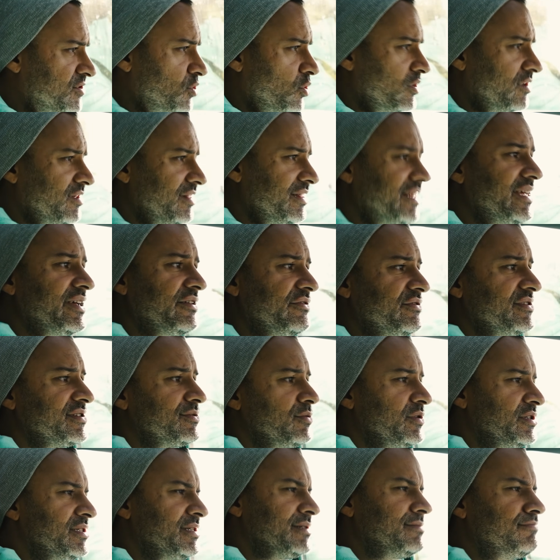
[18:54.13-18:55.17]
sort of lives,
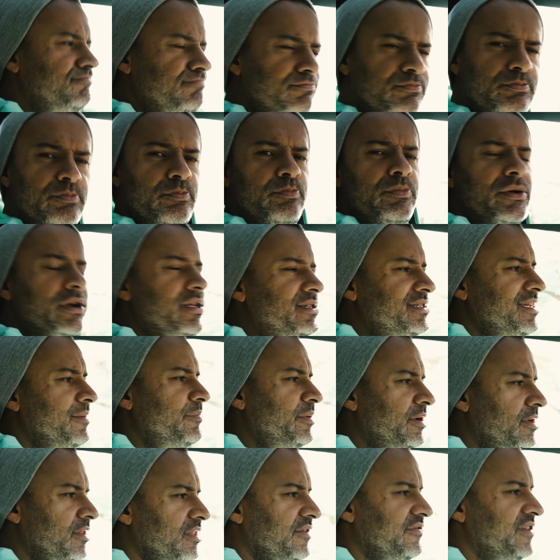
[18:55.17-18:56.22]
which is pretty
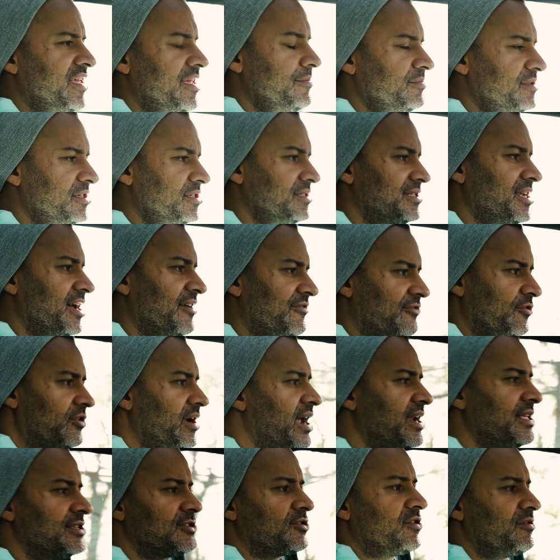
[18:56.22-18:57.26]
typical of AMG stuff or
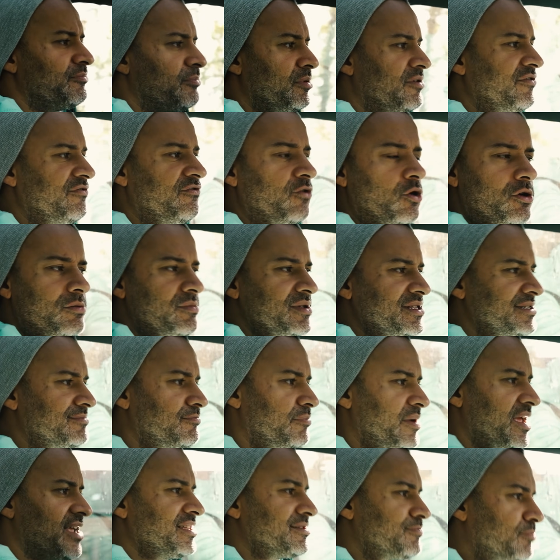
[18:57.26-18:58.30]
any sort of
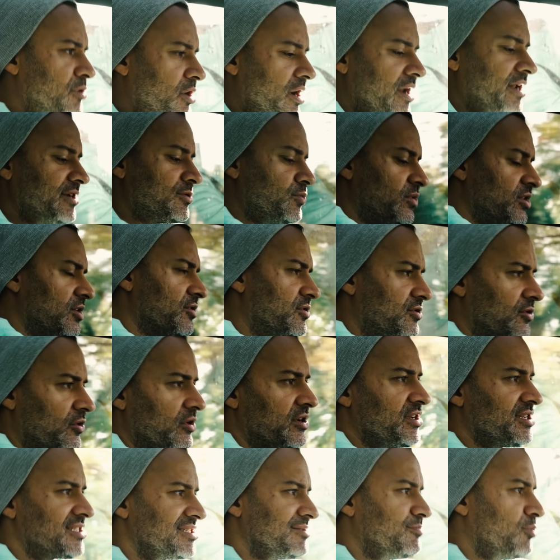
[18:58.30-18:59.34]
performance-based product when you throw it
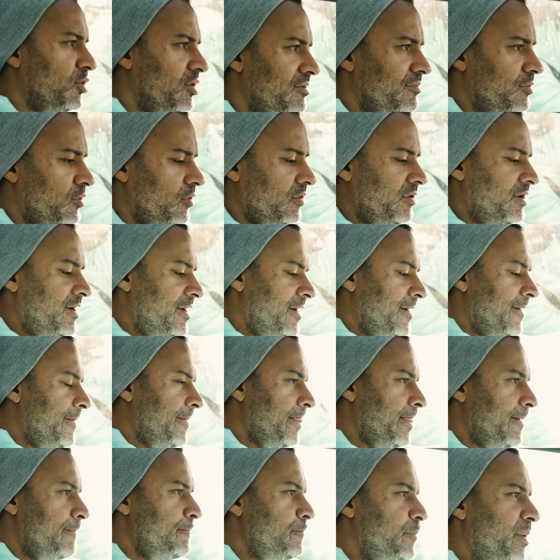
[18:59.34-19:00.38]
into sport mode,
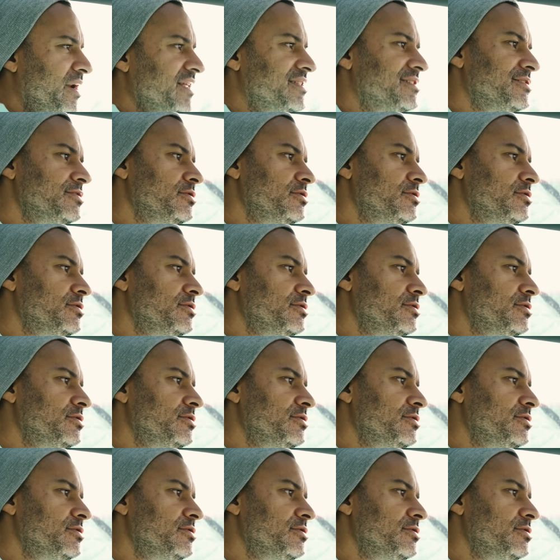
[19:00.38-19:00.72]
but it's